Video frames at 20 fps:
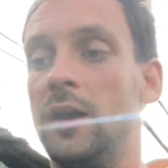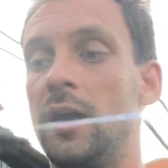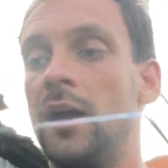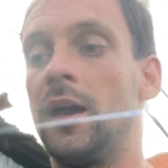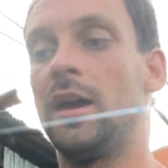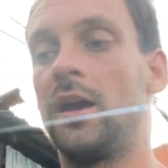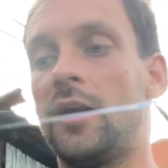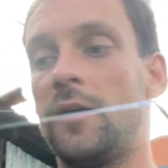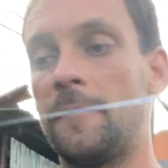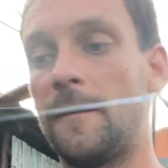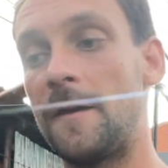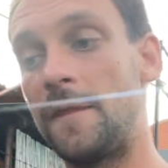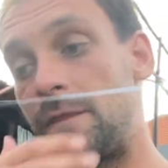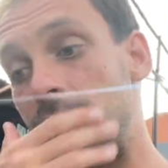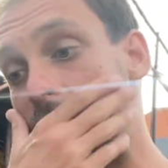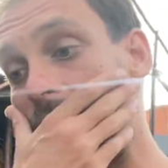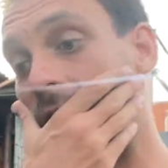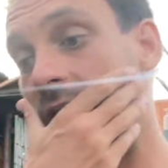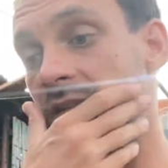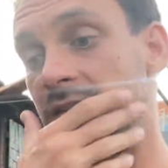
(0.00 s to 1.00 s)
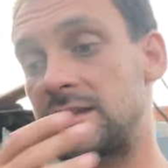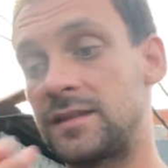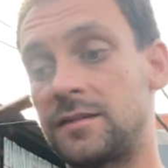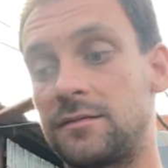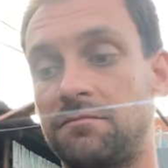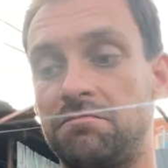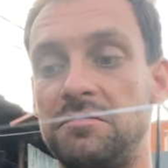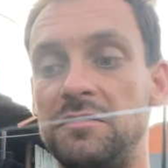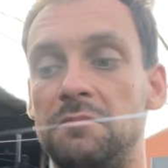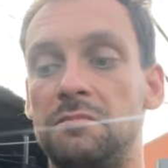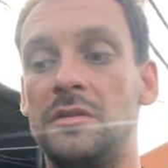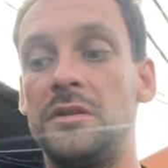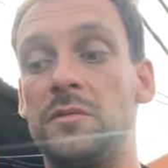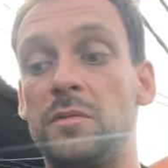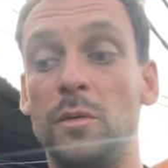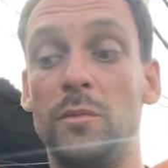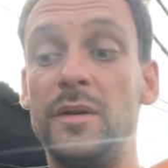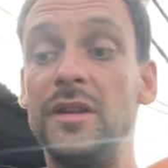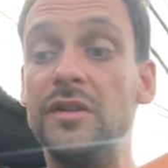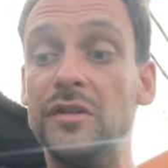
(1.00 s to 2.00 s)
and I think it
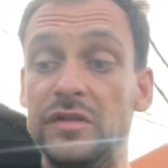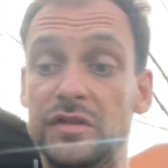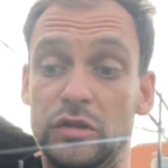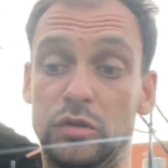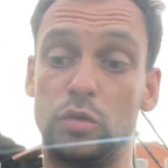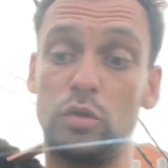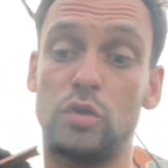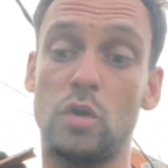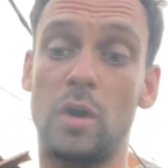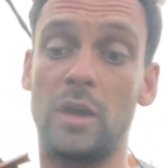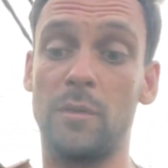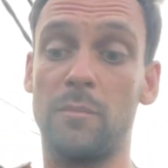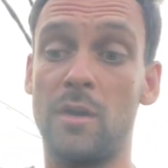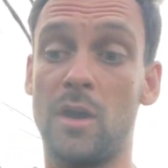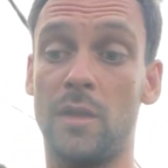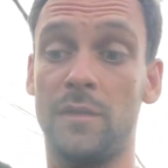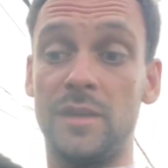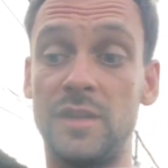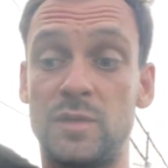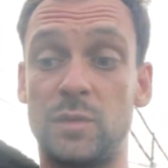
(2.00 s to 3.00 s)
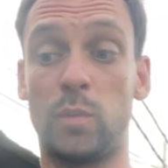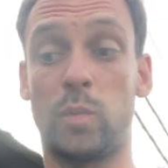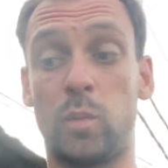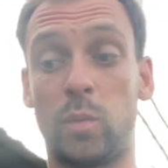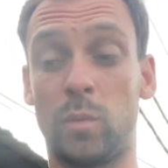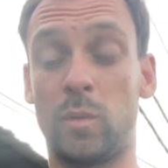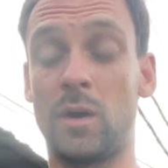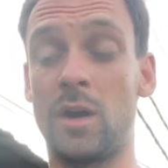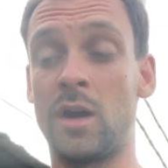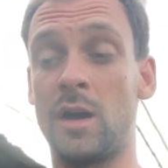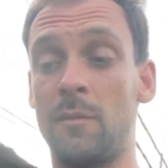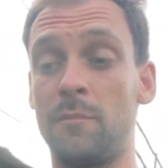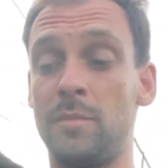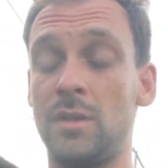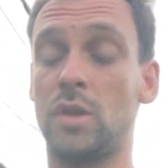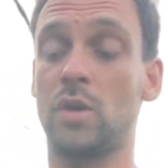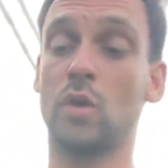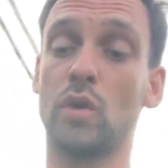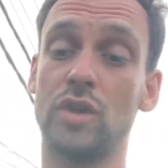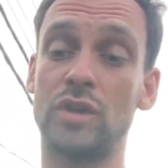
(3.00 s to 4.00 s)
will be interesting to talk about this
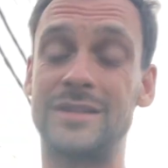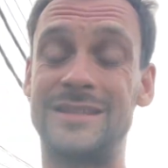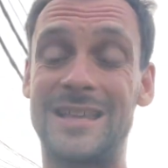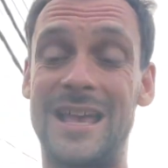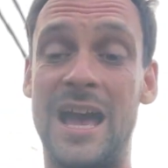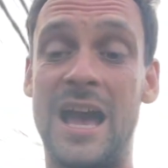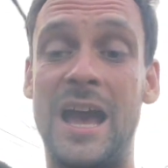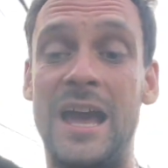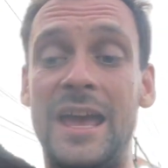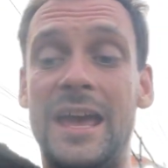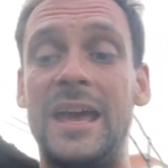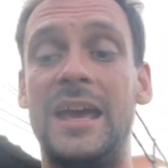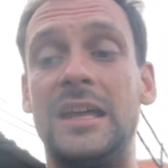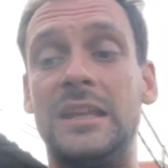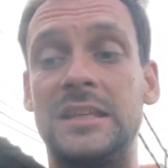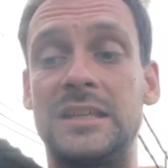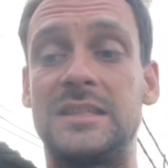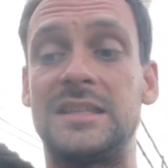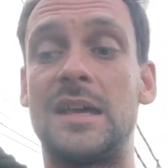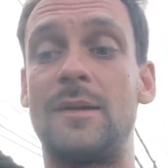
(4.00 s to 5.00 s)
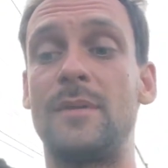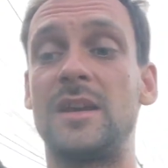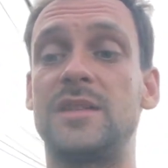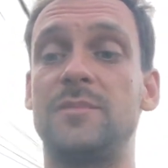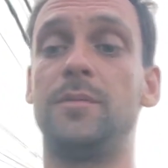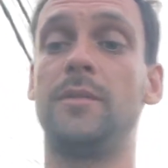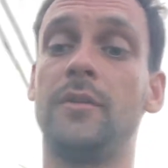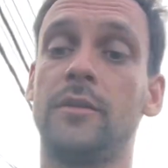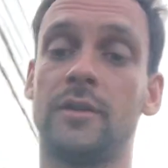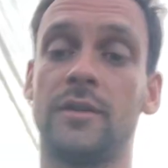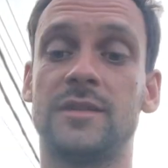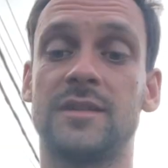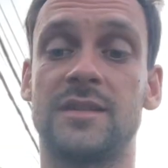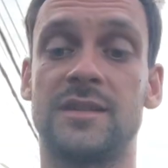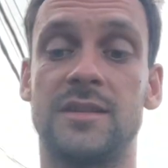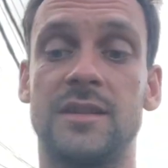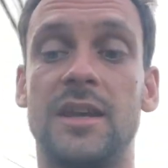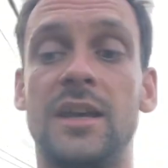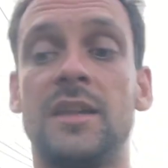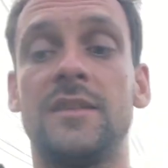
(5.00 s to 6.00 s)
because I had some
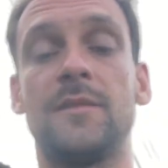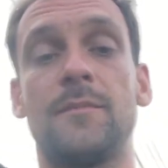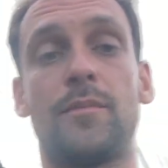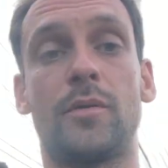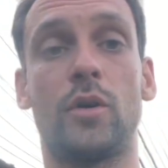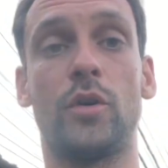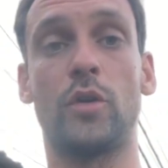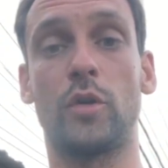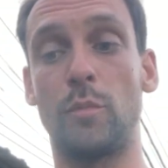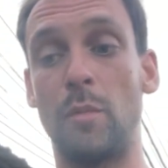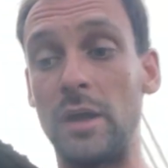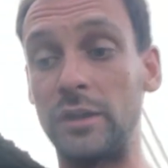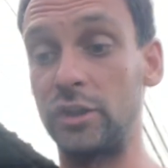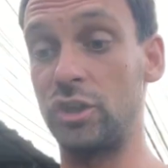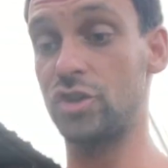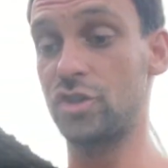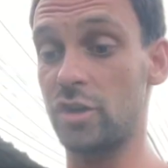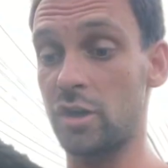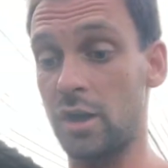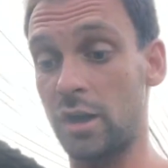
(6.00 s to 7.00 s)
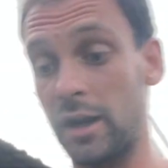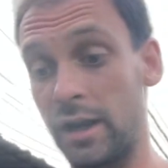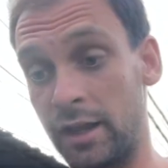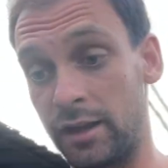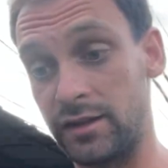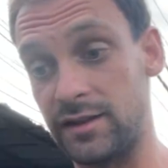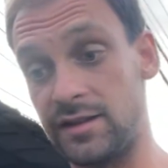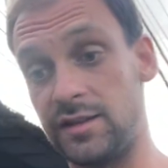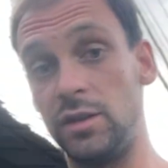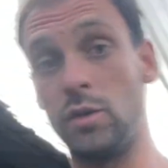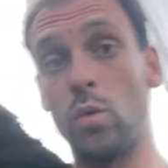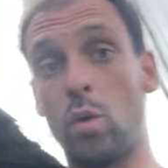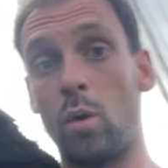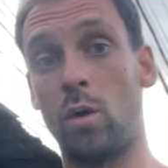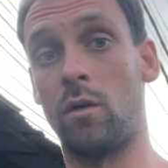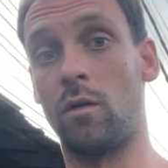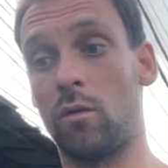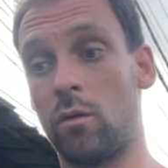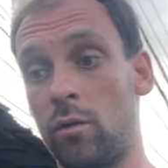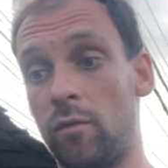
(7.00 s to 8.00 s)
experience as a product manager and
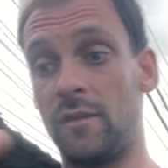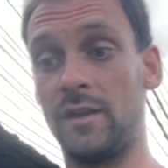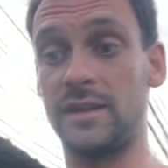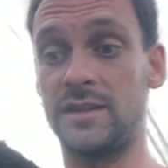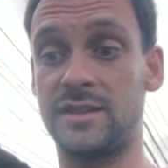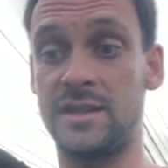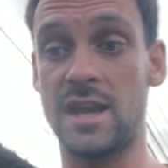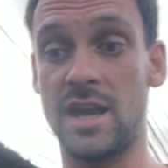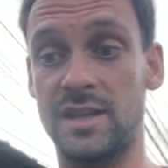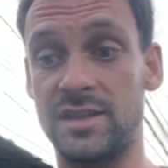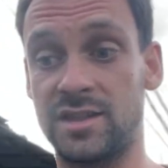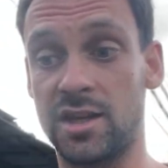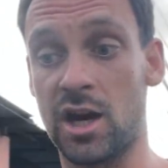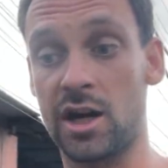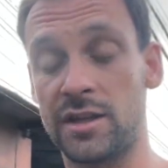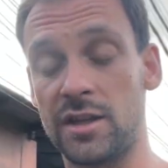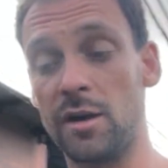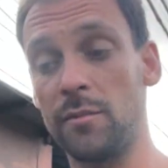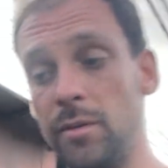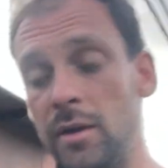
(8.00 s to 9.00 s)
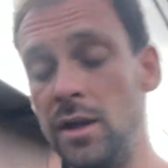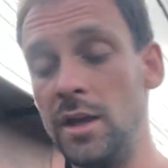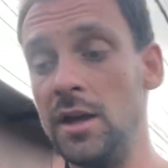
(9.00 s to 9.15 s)
CEO of a tech startup.